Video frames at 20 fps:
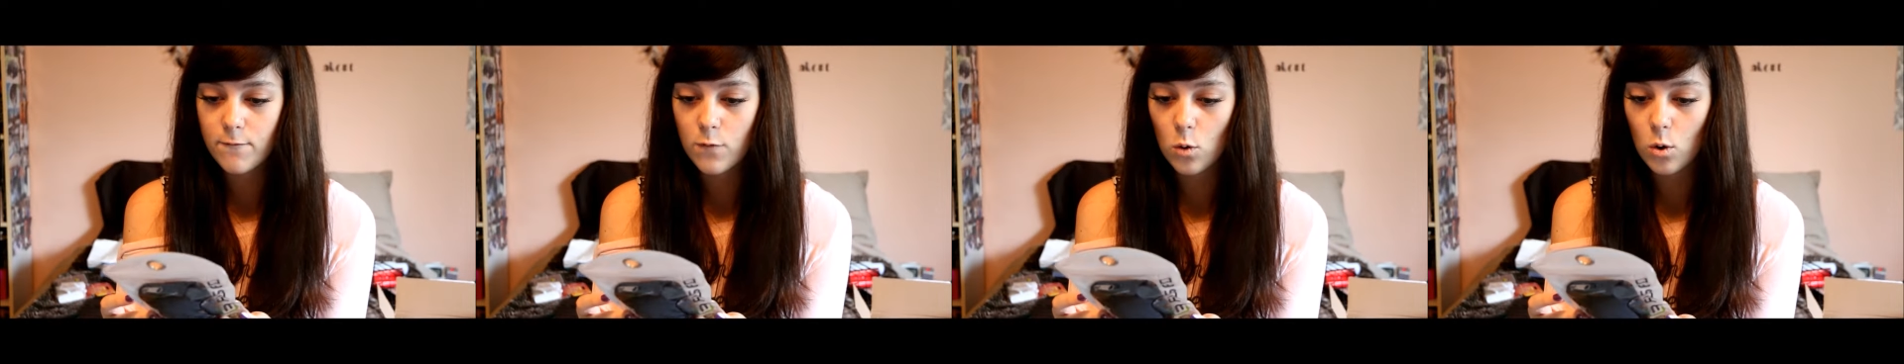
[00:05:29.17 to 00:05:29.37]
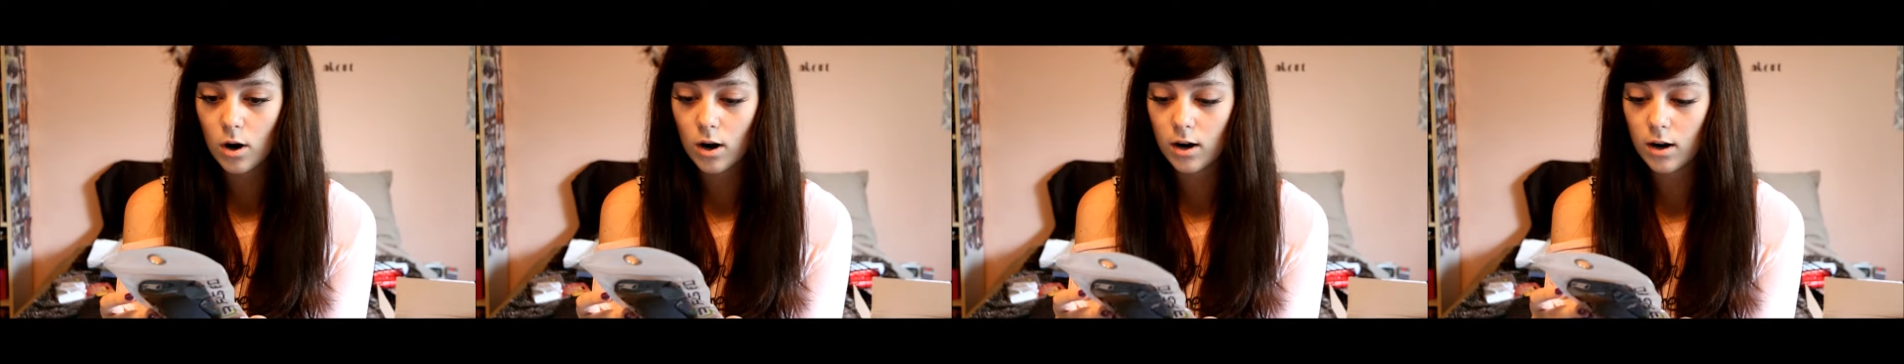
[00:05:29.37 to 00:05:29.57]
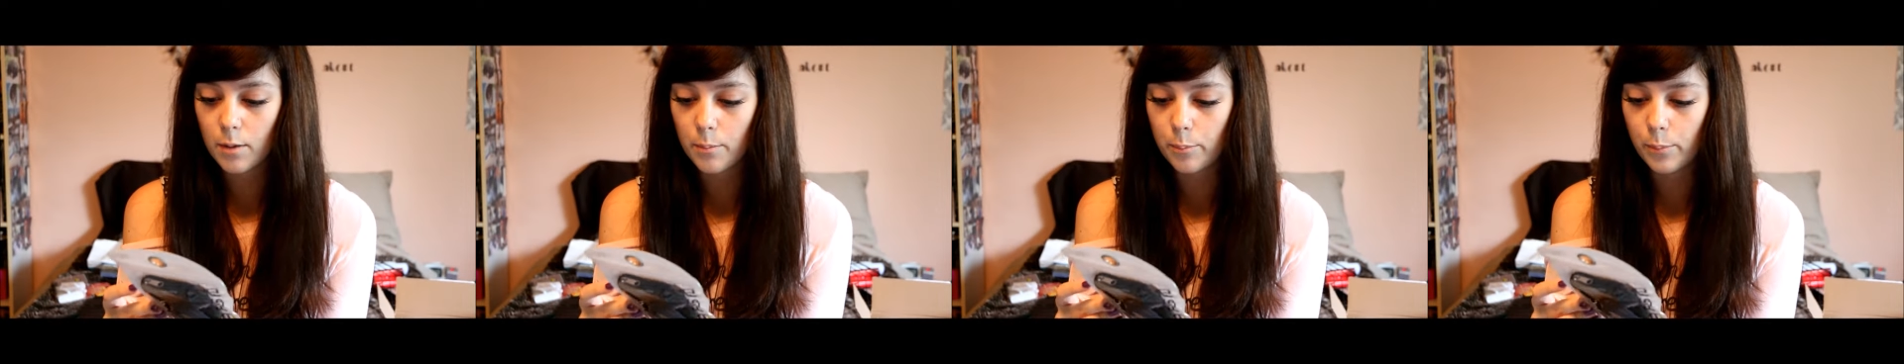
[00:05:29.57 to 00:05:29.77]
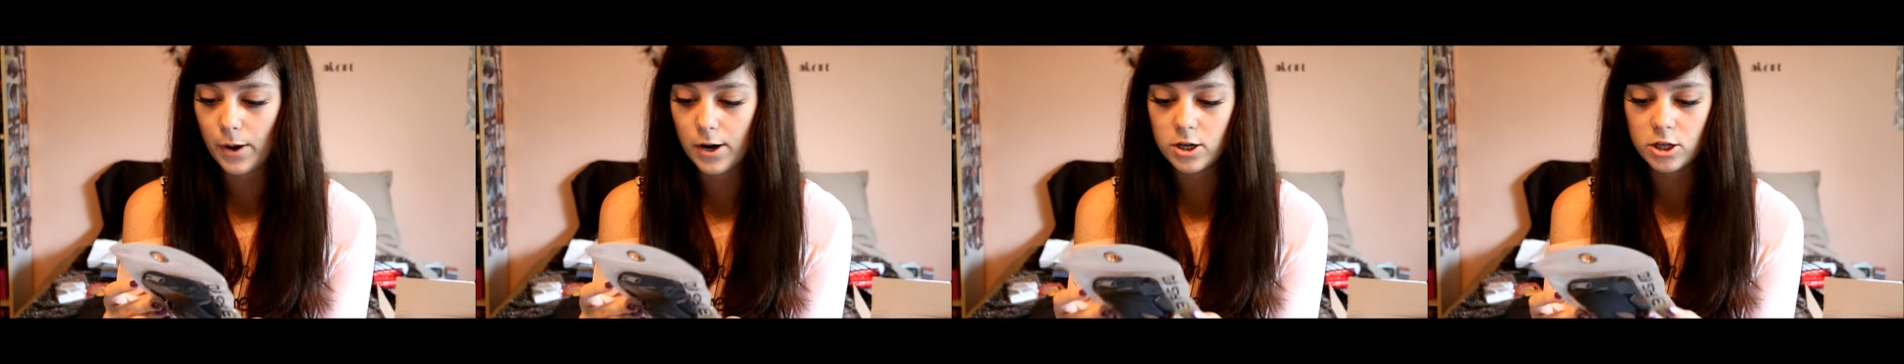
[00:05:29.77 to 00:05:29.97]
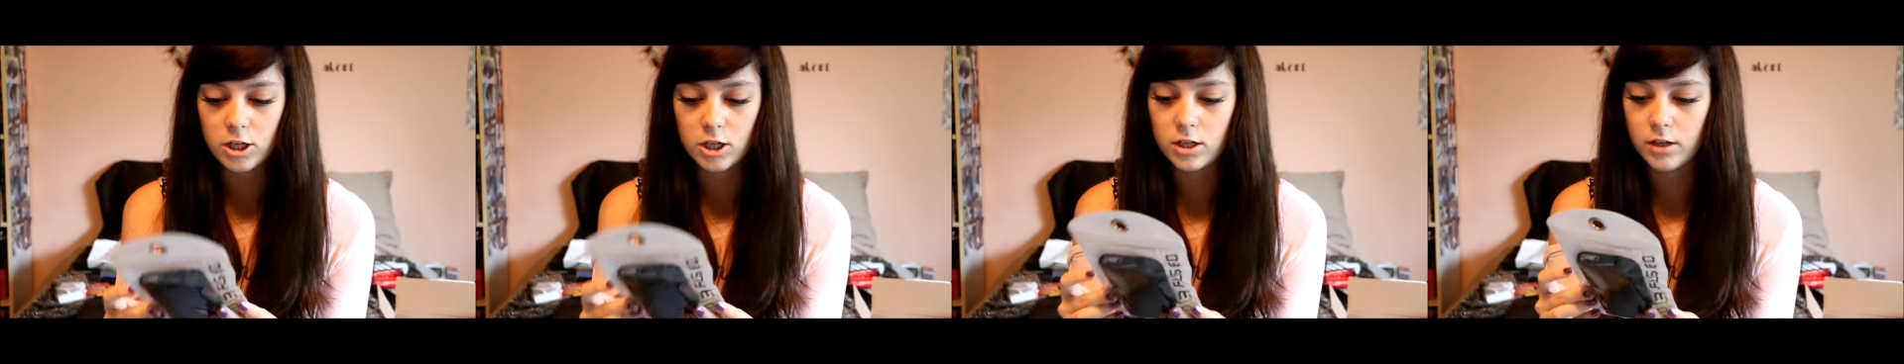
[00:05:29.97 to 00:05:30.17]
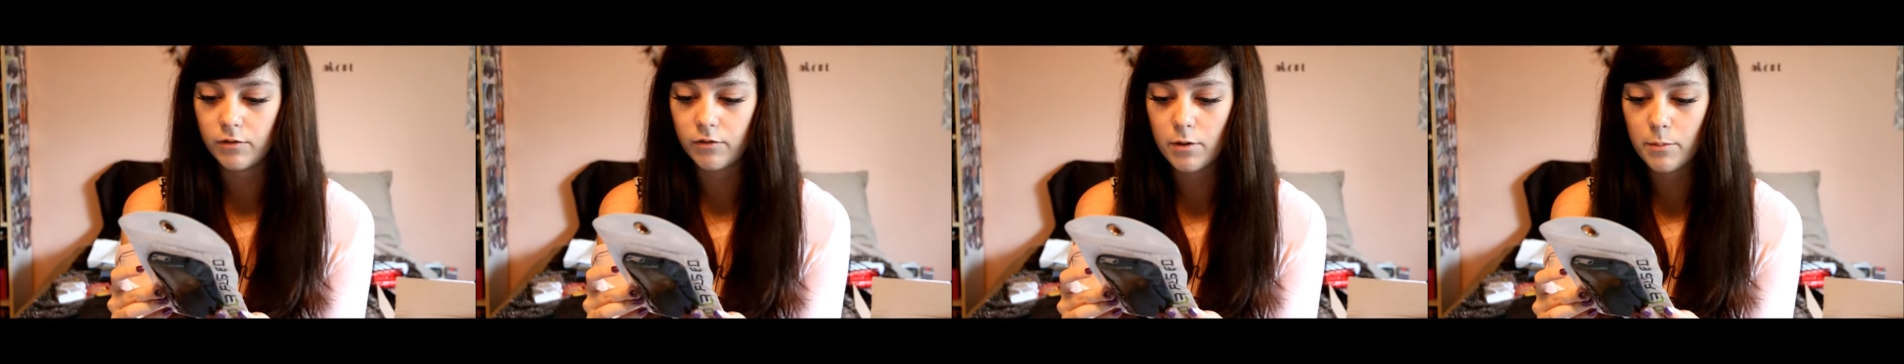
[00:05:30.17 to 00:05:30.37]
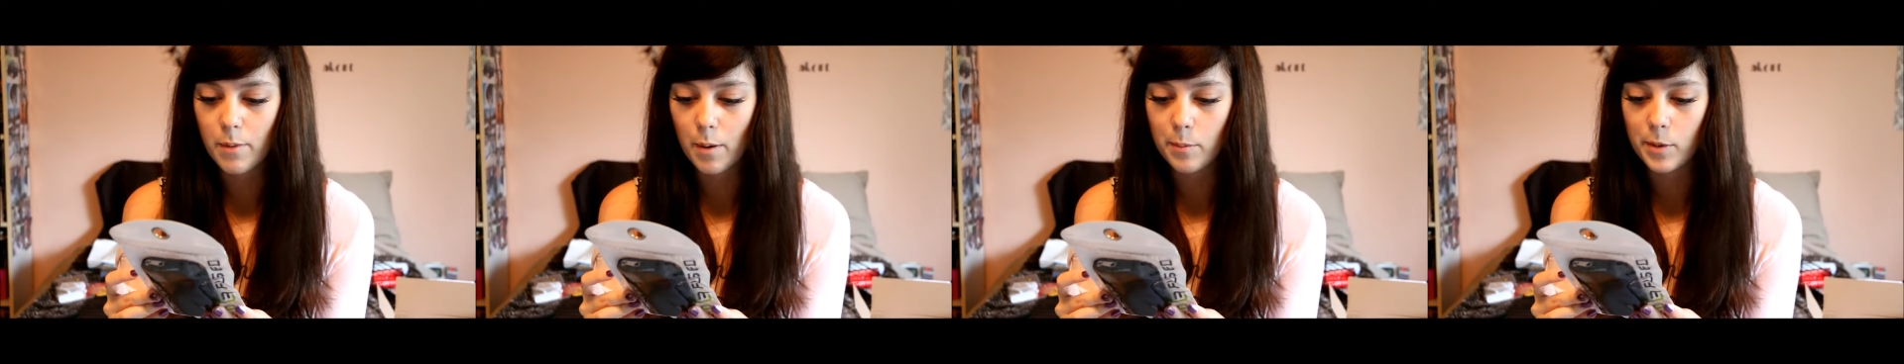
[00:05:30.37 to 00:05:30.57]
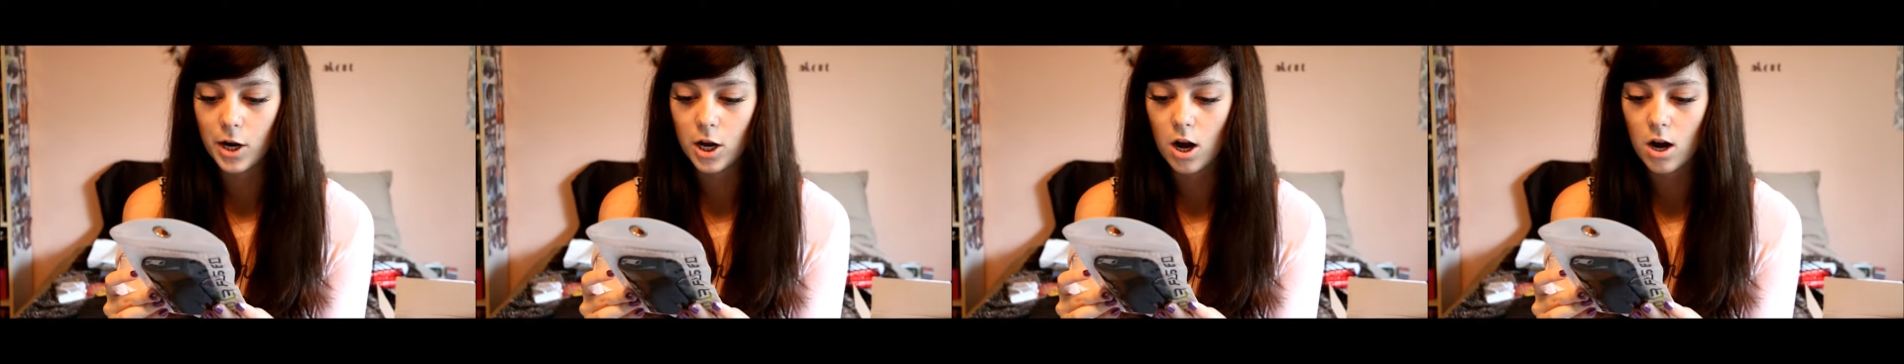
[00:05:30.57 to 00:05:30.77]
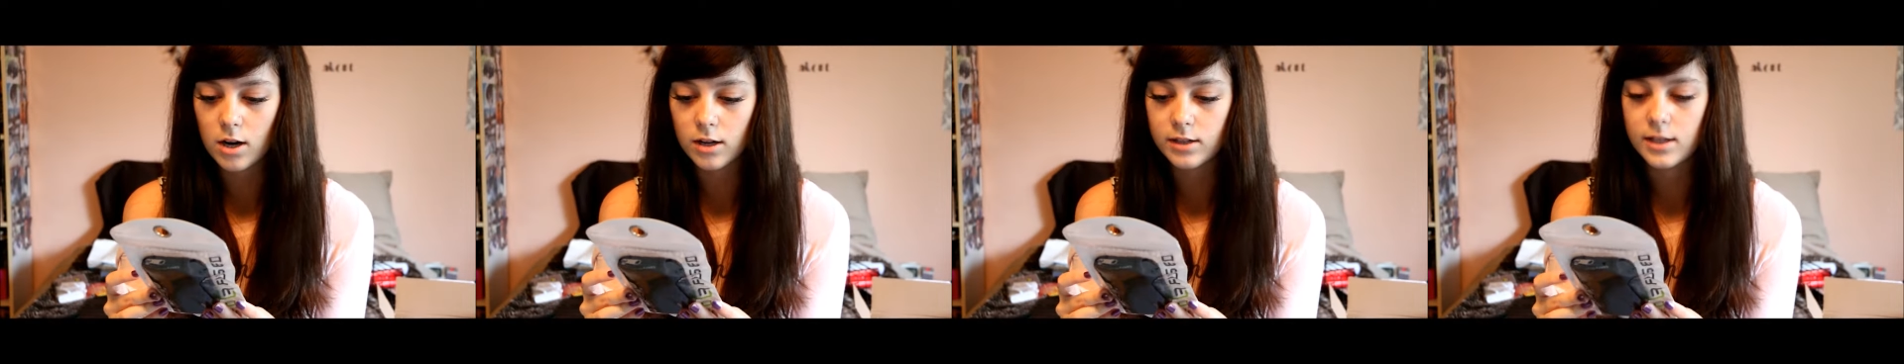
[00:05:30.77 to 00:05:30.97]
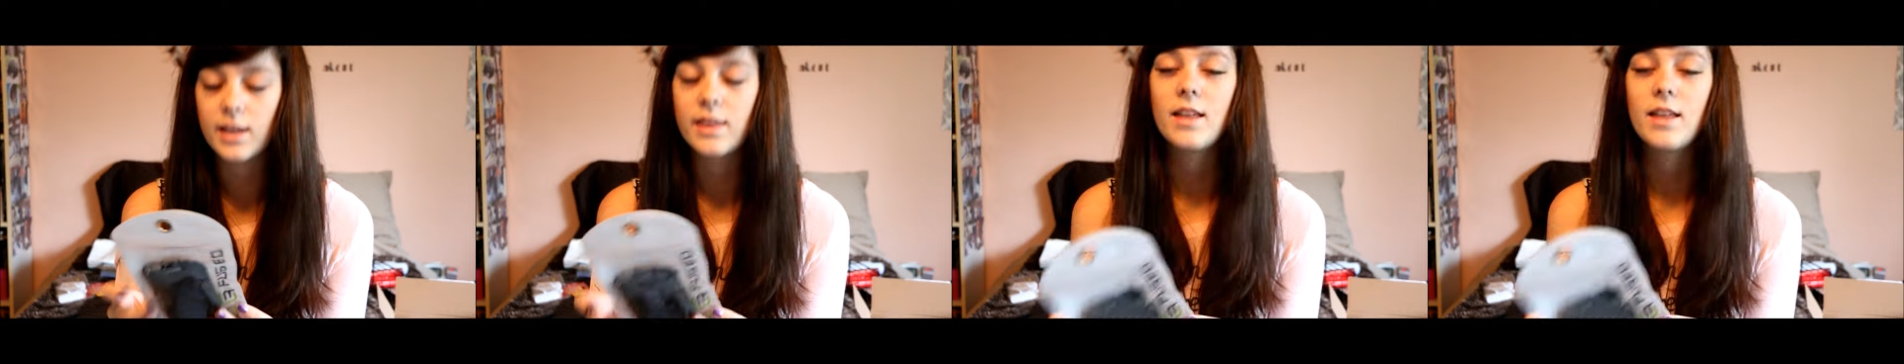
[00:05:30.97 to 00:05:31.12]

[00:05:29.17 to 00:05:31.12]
for a bunch of different memory cards.